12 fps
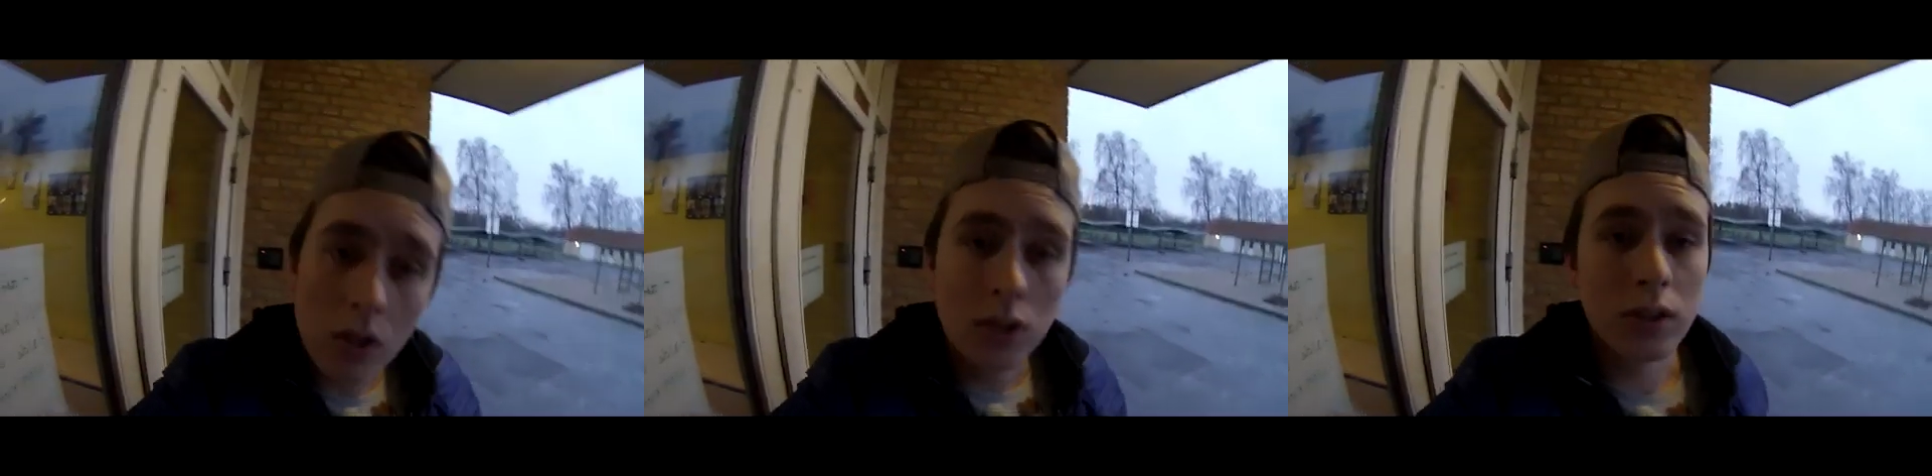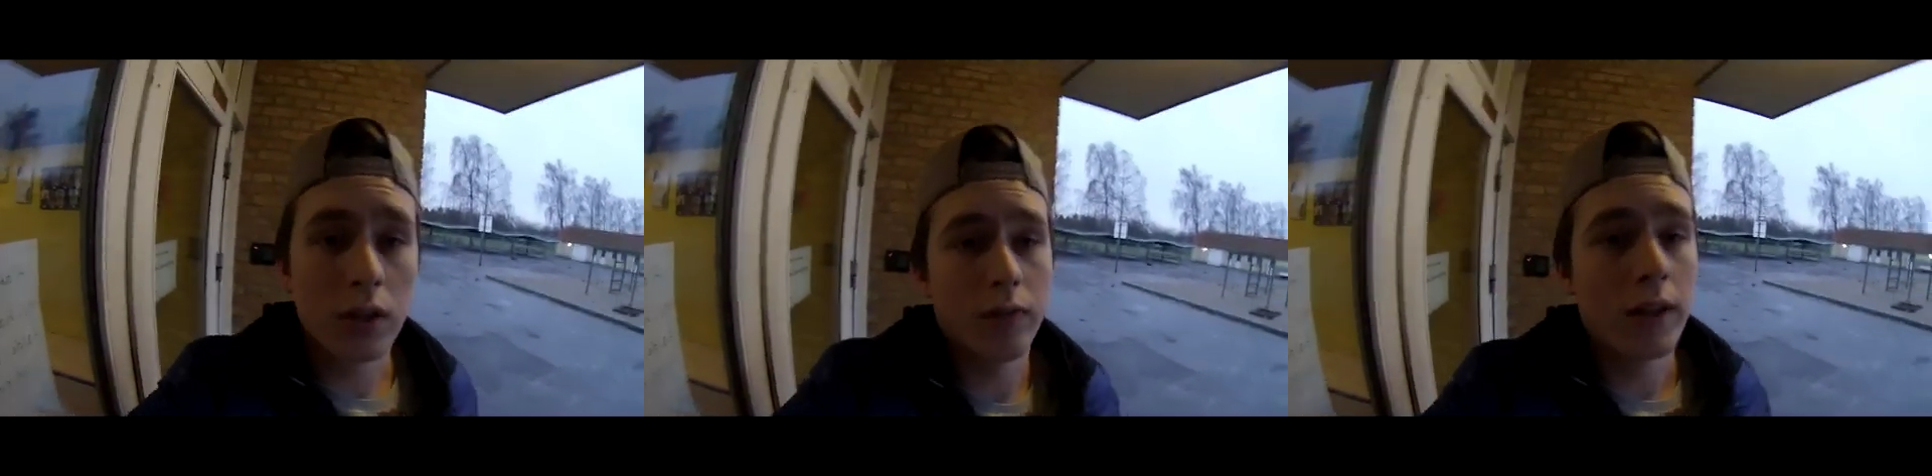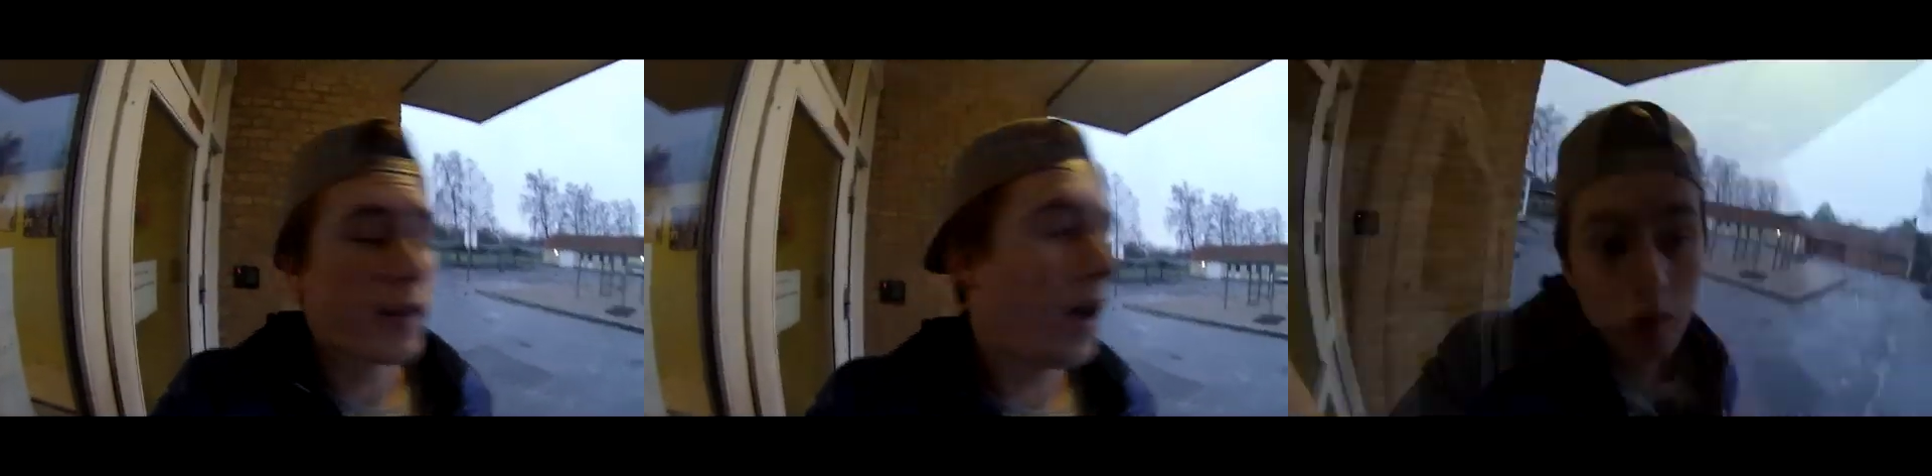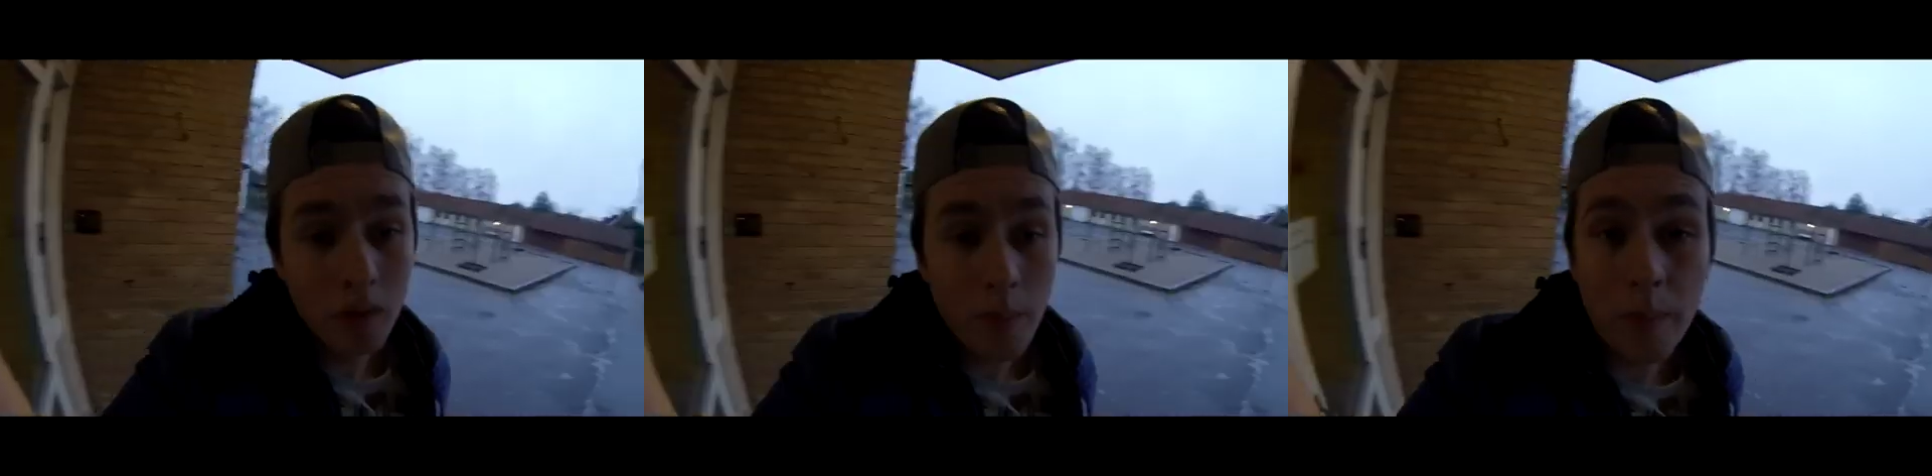Stuff like that.
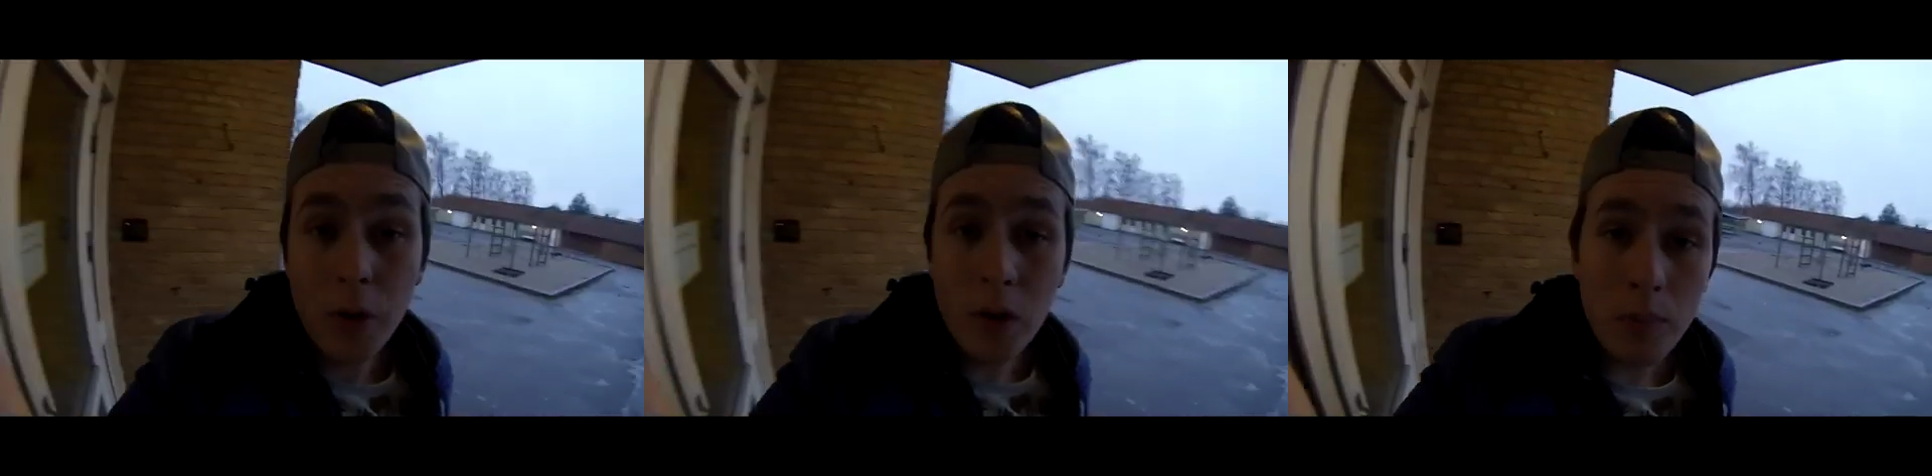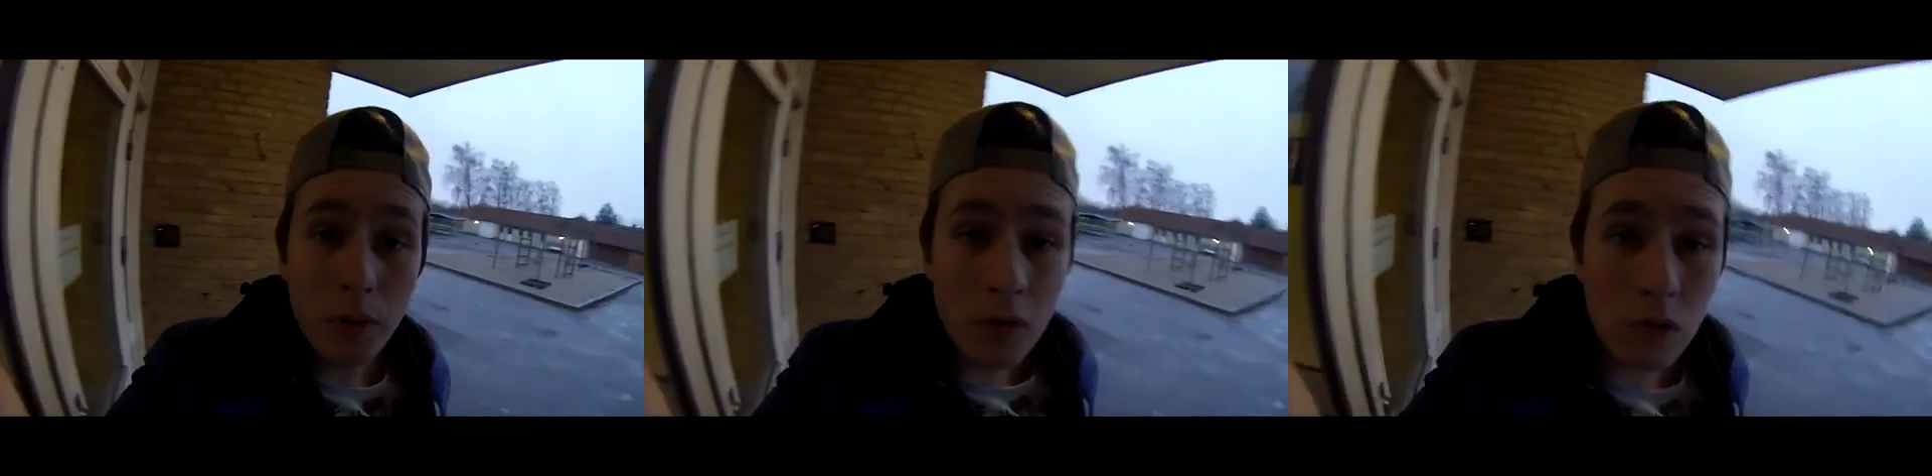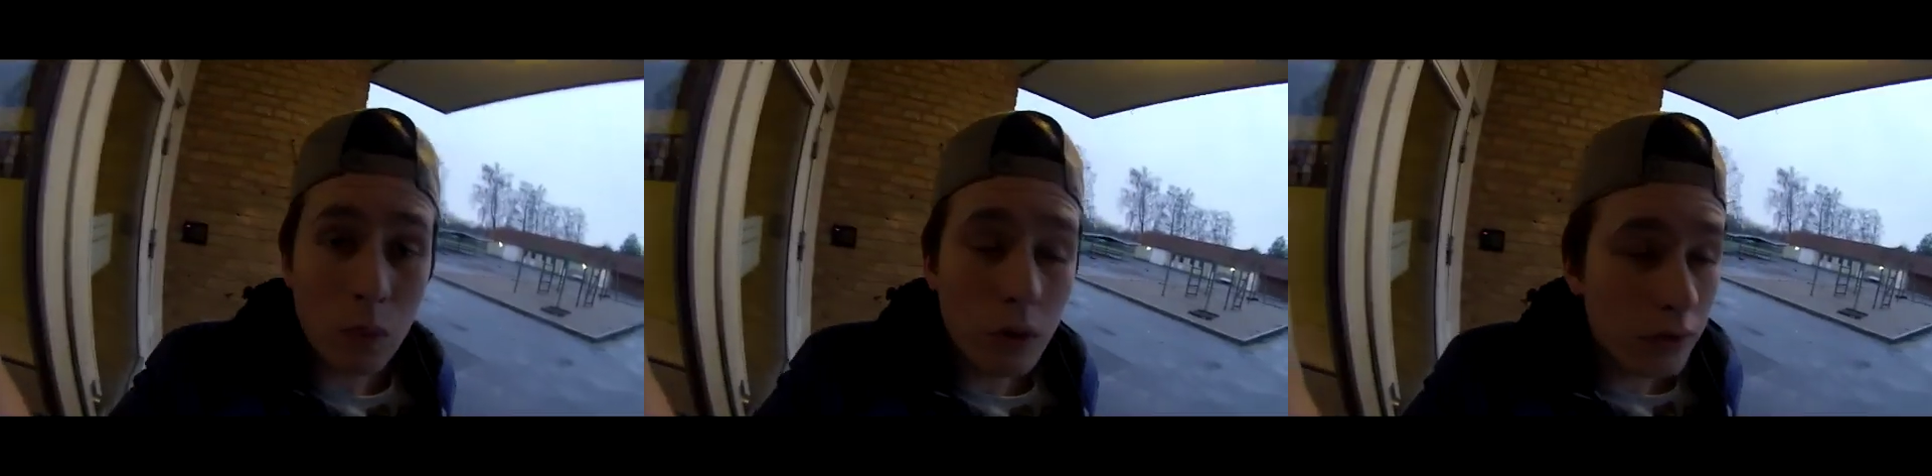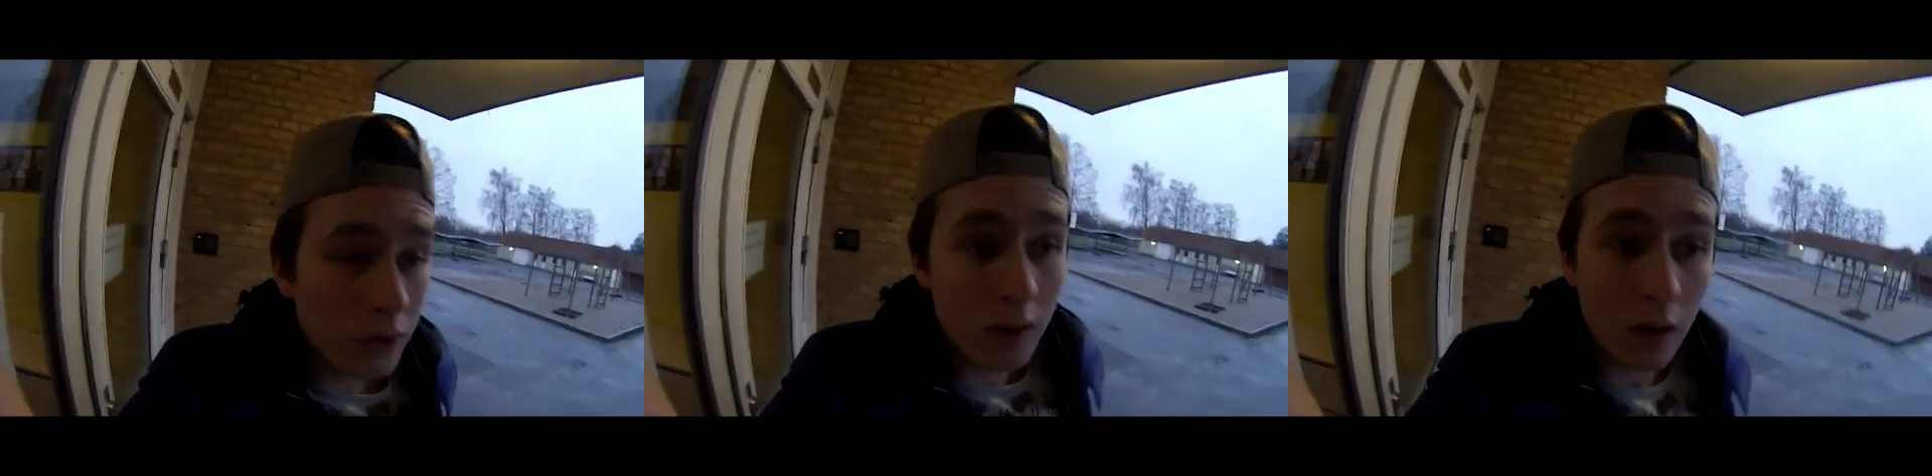remember, you can put these moves in